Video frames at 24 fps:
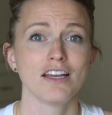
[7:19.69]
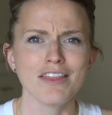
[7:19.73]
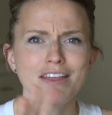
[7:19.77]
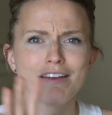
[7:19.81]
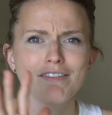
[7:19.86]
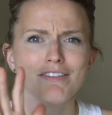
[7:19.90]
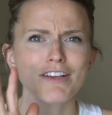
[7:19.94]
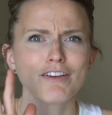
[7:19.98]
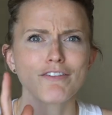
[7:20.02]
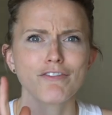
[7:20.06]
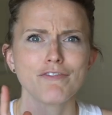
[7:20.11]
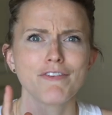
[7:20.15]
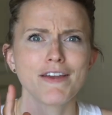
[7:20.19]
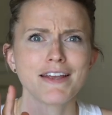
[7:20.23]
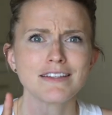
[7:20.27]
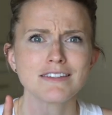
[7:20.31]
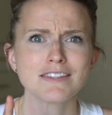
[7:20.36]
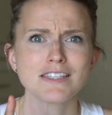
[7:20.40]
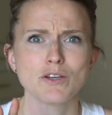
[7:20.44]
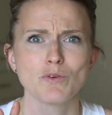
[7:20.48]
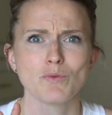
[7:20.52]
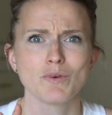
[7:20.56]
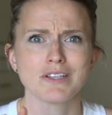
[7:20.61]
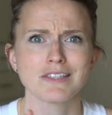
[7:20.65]
They have like
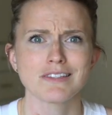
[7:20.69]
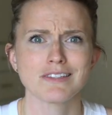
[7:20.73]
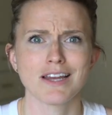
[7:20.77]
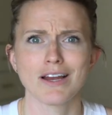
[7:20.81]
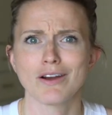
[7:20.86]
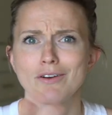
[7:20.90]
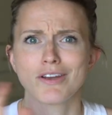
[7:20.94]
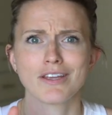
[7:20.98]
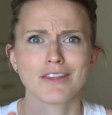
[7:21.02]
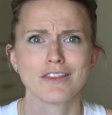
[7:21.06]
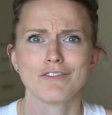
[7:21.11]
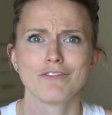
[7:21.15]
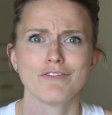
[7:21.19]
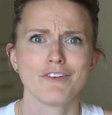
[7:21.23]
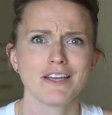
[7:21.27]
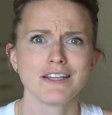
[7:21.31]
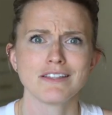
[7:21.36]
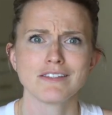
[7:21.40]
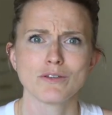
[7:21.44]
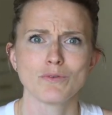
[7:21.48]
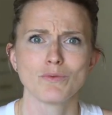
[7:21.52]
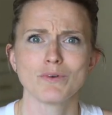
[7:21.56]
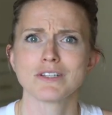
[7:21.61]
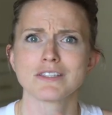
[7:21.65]
fancy ones now. Get the
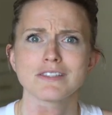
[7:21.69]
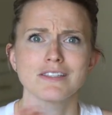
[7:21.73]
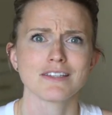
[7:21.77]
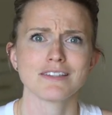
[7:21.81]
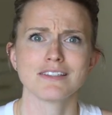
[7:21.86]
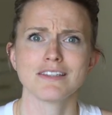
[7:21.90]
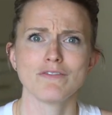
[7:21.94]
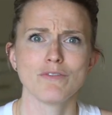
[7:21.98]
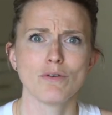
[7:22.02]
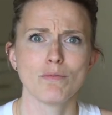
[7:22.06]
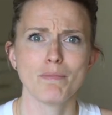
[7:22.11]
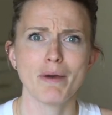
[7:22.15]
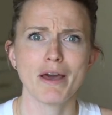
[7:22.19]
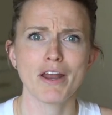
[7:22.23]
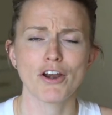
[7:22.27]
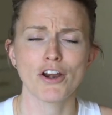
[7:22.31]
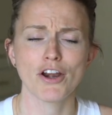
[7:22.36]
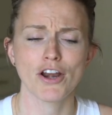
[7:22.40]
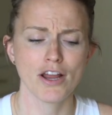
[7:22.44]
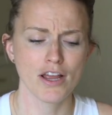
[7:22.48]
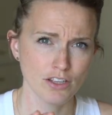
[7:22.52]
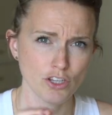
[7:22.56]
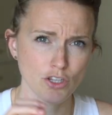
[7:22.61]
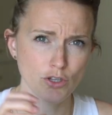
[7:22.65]
fancy ones, that's even
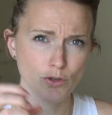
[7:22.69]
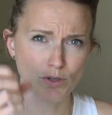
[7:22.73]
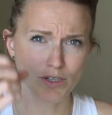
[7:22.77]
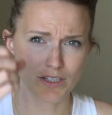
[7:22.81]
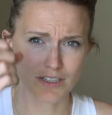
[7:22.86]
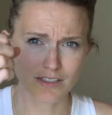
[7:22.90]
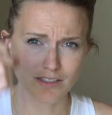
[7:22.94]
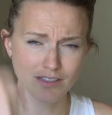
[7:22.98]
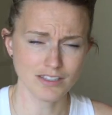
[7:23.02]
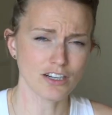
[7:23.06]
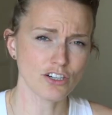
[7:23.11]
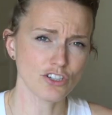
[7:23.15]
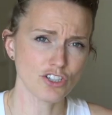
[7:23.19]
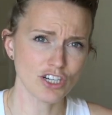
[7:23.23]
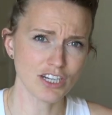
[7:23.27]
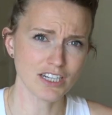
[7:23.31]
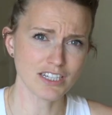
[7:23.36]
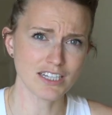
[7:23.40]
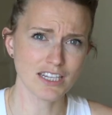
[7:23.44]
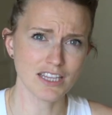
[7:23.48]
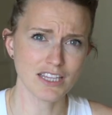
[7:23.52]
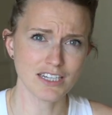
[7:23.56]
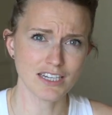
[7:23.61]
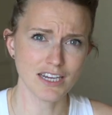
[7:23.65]
better. You can suction it
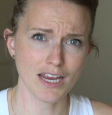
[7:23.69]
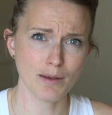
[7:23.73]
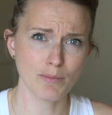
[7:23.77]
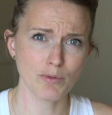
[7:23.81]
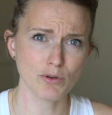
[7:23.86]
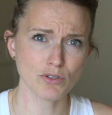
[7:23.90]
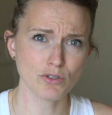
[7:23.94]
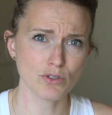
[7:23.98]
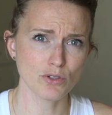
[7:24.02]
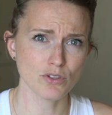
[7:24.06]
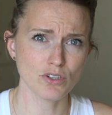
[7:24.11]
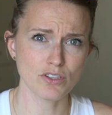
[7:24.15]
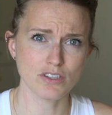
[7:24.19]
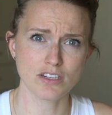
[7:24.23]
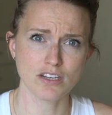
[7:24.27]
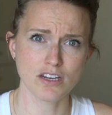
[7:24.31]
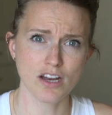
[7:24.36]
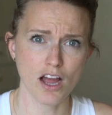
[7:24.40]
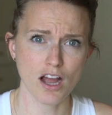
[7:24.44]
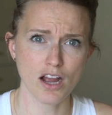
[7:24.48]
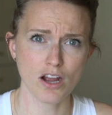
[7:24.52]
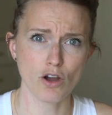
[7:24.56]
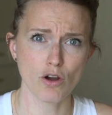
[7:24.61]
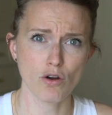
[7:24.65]
to the table so it doesn't
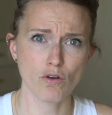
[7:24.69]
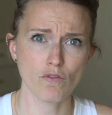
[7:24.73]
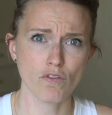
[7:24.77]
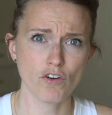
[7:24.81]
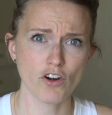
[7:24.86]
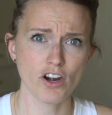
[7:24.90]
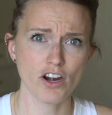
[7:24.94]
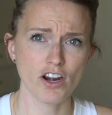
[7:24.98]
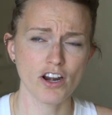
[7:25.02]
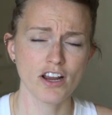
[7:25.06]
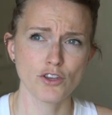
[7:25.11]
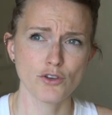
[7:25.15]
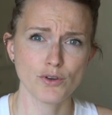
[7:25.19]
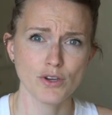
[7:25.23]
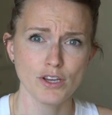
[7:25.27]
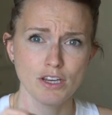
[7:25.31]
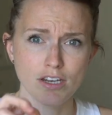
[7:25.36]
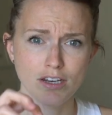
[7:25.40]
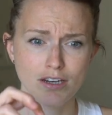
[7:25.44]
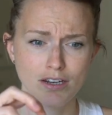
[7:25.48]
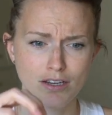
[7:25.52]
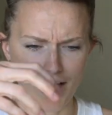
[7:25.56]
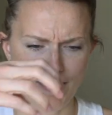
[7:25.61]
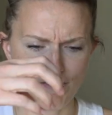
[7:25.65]
knock over. You
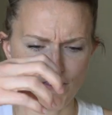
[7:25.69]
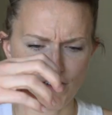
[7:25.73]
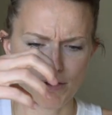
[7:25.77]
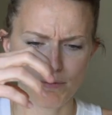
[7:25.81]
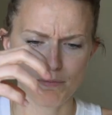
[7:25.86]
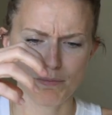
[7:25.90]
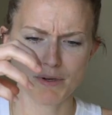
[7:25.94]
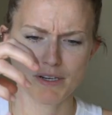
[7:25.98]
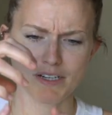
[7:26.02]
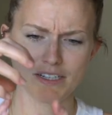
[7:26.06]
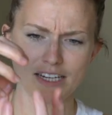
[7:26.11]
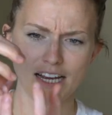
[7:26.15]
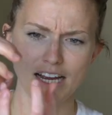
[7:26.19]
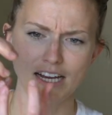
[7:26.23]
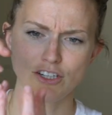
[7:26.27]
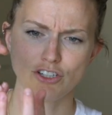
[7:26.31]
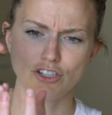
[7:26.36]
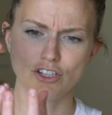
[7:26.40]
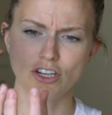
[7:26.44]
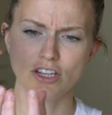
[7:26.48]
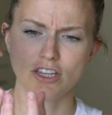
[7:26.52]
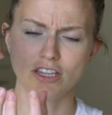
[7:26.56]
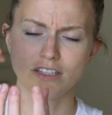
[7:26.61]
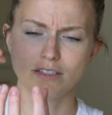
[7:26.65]
can have it be
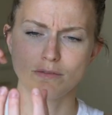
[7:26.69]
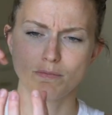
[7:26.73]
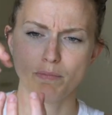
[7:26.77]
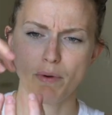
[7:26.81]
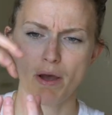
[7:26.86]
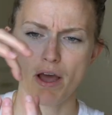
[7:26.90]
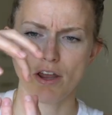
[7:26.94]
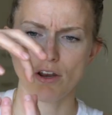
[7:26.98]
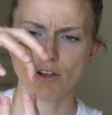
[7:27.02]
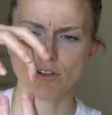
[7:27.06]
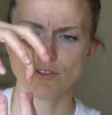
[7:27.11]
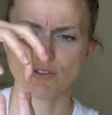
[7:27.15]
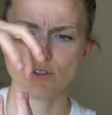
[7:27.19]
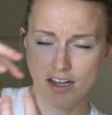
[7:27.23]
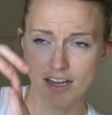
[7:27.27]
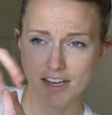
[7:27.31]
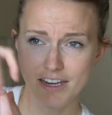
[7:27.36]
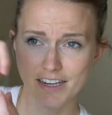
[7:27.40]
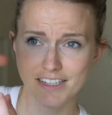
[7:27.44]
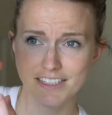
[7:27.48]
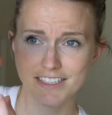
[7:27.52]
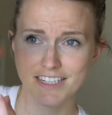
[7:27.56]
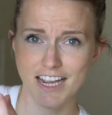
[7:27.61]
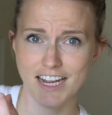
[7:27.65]
attached to this bottle. So
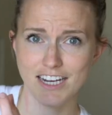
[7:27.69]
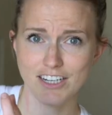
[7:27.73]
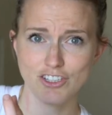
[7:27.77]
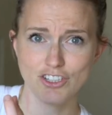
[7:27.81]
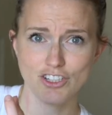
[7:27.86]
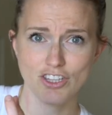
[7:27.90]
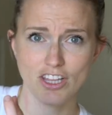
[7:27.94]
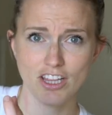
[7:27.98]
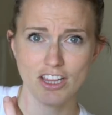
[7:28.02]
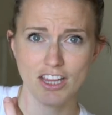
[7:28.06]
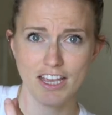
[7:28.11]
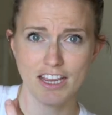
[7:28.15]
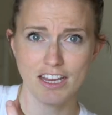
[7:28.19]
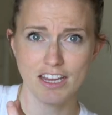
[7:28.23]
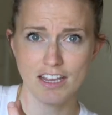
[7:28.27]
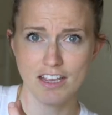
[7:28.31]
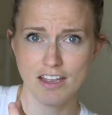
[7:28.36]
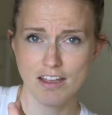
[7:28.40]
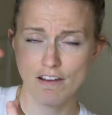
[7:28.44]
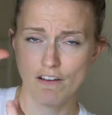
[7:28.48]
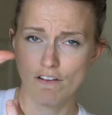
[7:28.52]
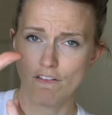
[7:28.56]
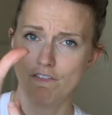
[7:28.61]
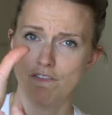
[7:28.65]
unattach the like
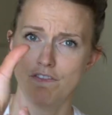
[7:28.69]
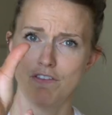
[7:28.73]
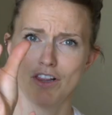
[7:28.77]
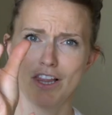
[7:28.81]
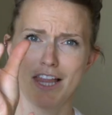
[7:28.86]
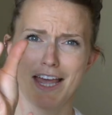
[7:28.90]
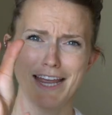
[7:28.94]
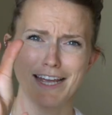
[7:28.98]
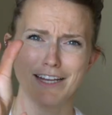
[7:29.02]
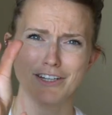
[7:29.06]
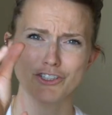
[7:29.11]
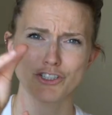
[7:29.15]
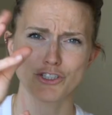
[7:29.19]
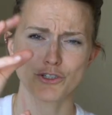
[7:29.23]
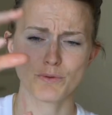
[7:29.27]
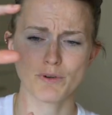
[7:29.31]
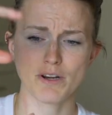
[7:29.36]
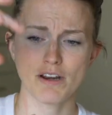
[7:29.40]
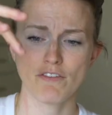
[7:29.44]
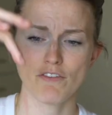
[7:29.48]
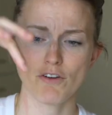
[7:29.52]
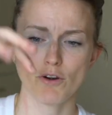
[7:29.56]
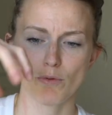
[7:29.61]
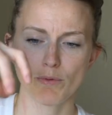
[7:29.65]
phalange or
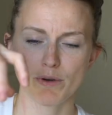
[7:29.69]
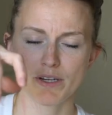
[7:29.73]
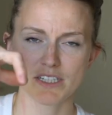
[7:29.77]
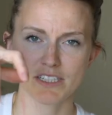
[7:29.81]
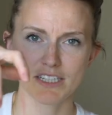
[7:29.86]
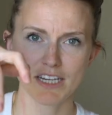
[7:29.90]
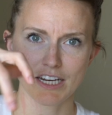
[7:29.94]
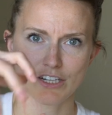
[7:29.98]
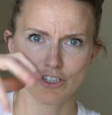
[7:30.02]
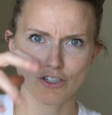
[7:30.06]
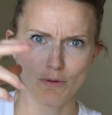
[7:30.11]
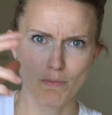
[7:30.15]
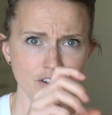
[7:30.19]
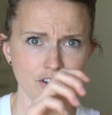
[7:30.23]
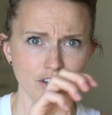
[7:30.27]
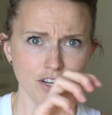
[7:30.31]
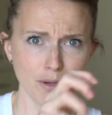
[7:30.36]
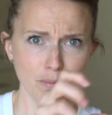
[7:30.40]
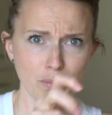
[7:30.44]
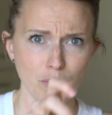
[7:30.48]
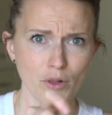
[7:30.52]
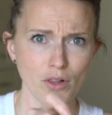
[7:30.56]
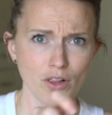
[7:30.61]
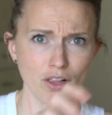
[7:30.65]
whatever, reattach a
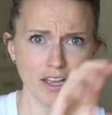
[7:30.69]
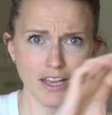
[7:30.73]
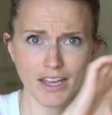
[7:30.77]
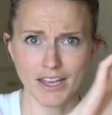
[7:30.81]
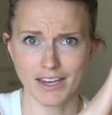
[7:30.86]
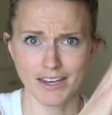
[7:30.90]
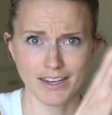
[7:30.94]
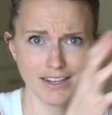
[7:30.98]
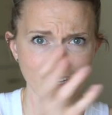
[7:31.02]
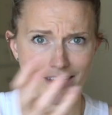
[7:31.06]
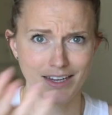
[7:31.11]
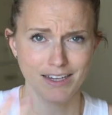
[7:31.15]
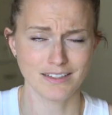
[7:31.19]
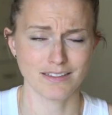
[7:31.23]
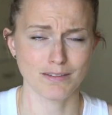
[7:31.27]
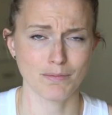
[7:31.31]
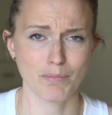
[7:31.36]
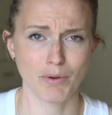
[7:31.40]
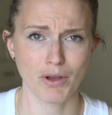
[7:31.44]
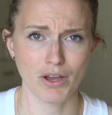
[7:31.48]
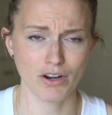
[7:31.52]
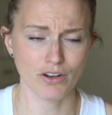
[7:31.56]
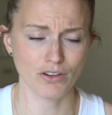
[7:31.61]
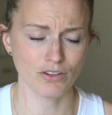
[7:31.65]
nipple, and like it's a
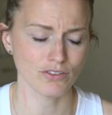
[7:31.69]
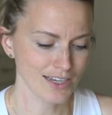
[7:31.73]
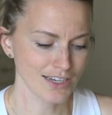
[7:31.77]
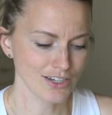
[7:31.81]
bottle.